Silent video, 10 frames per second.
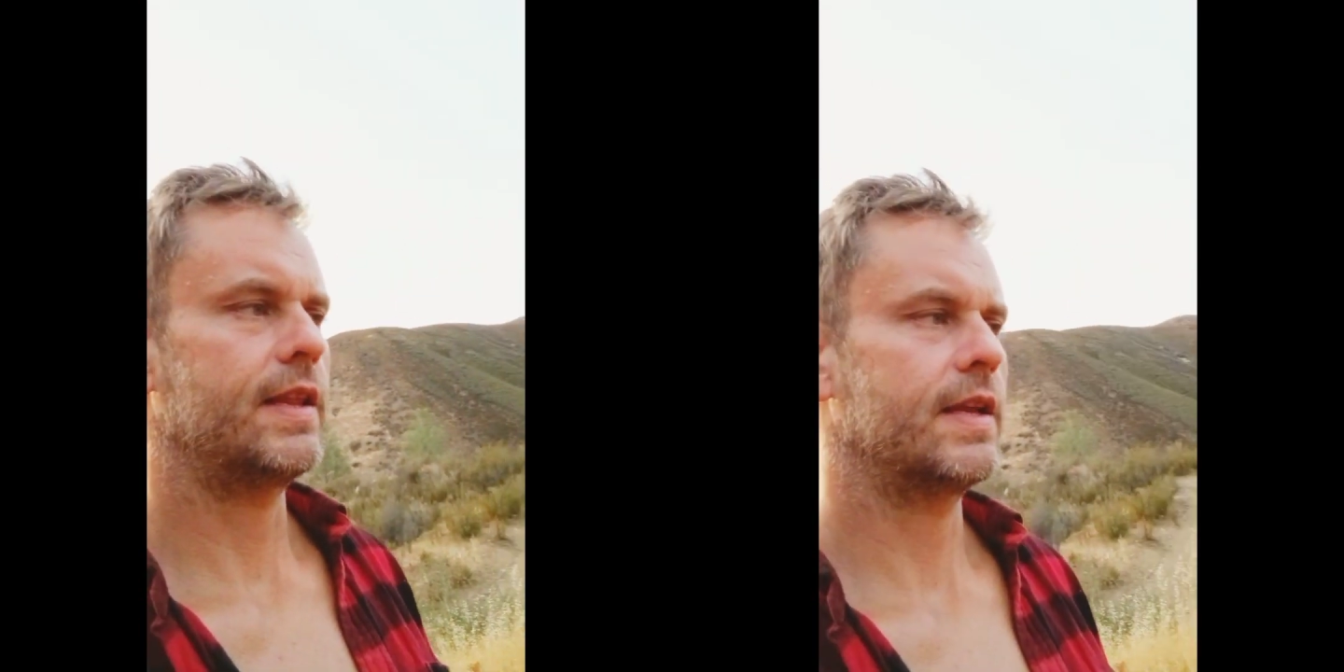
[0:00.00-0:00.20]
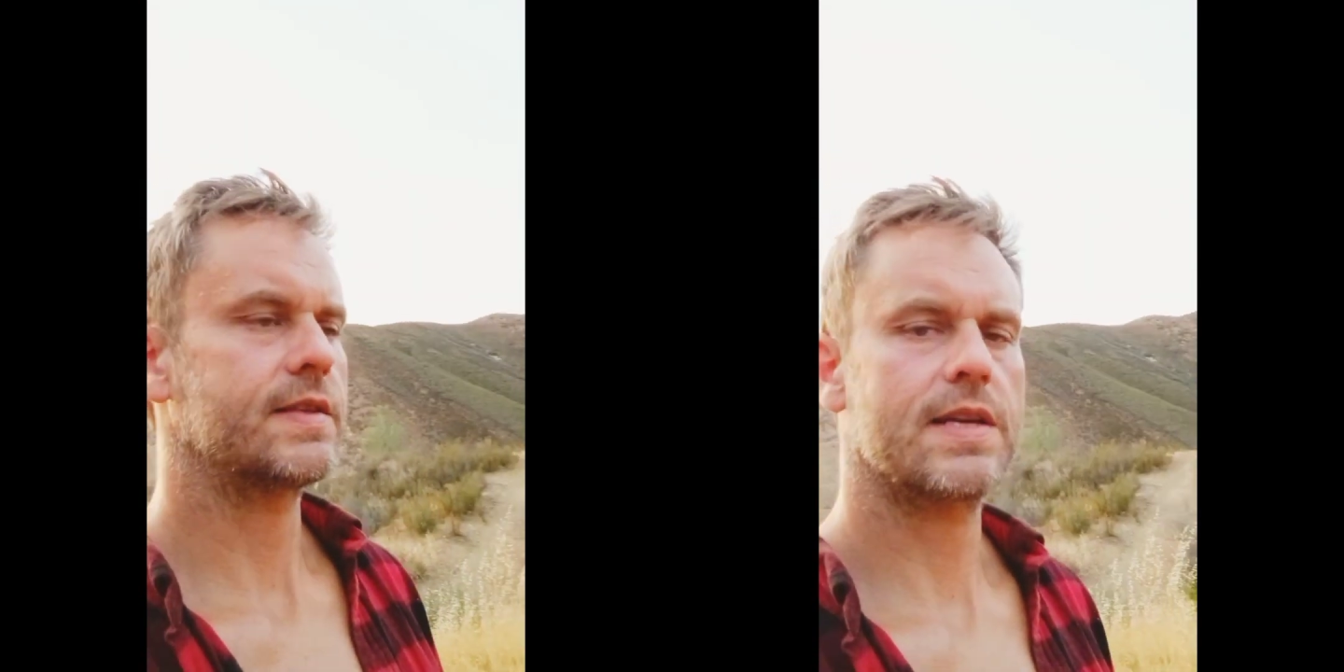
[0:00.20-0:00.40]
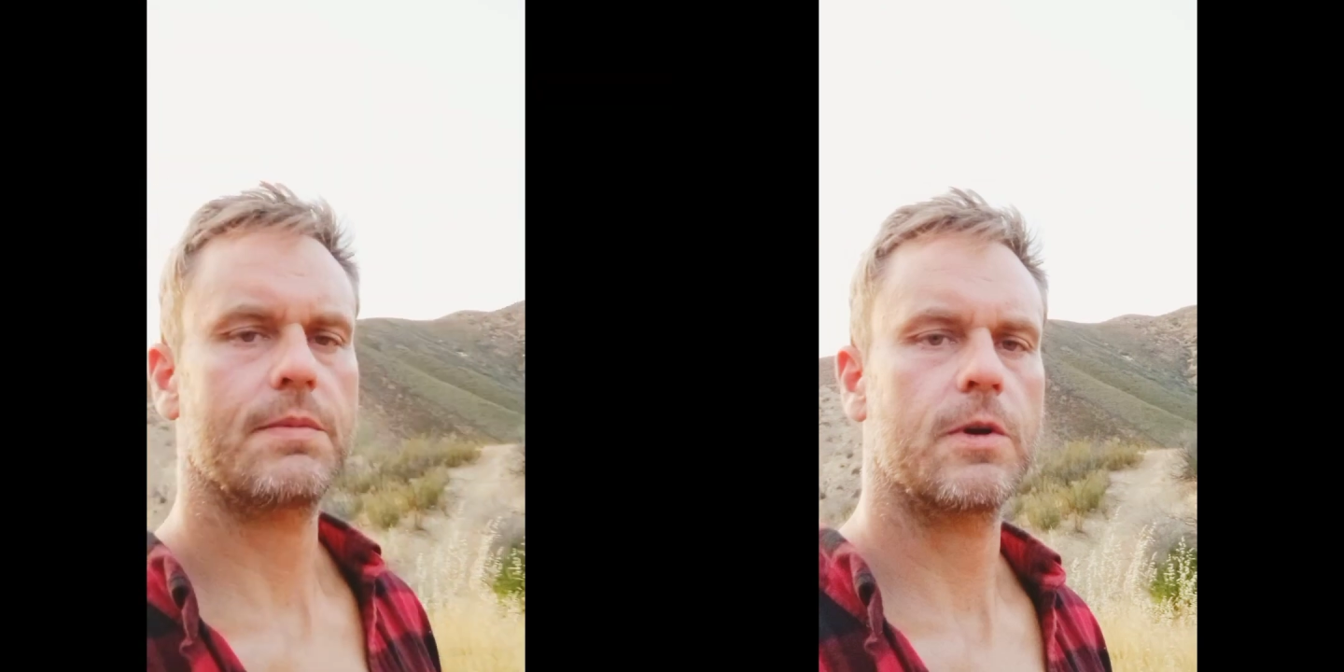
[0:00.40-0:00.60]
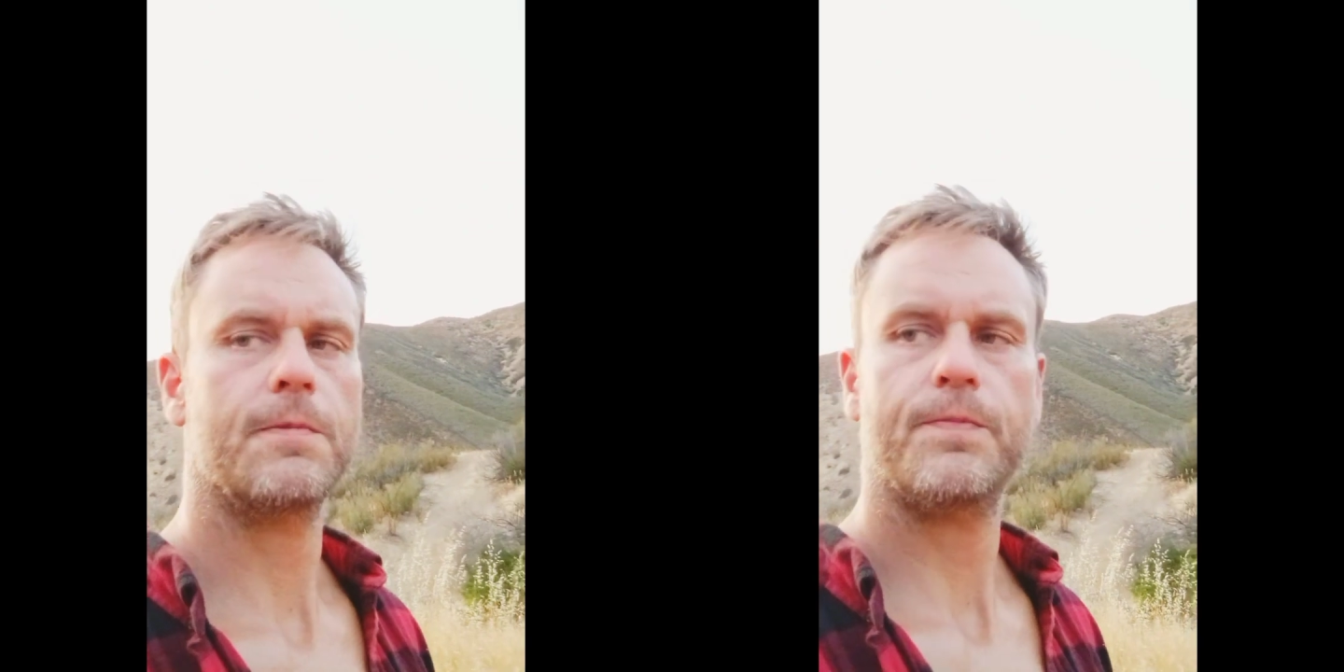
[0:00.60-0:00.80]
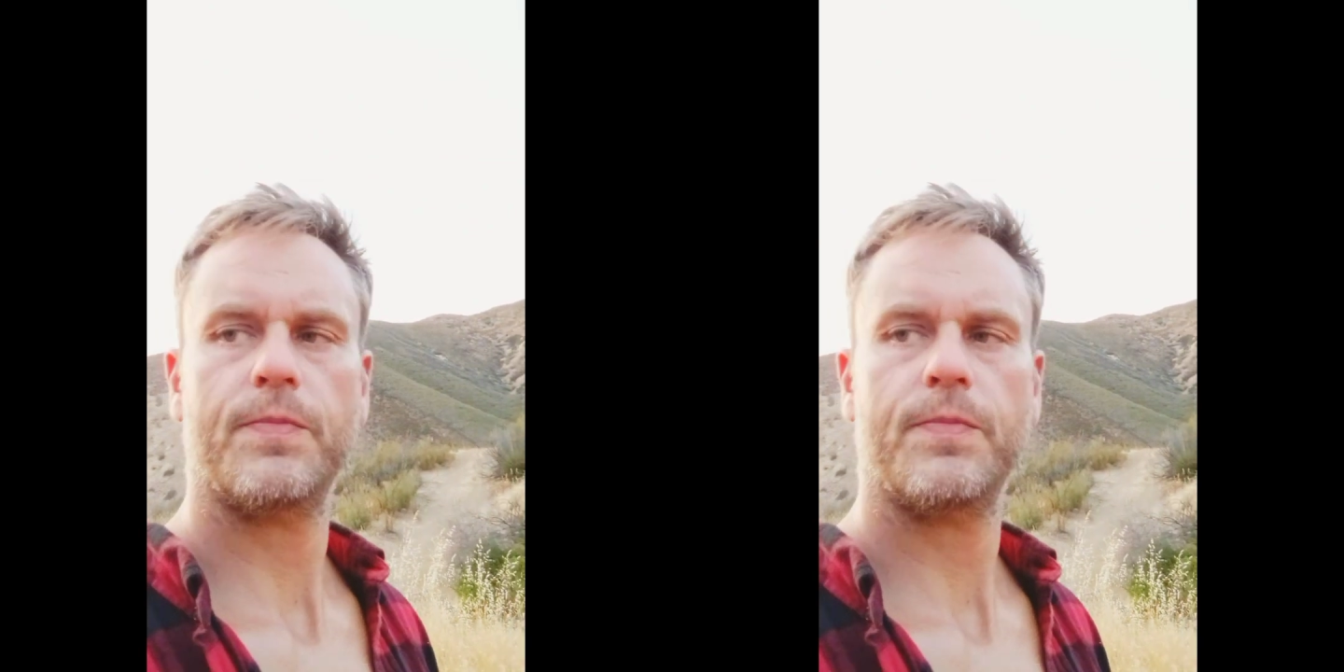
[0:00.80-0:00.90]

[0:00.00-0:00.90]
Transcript: the summer,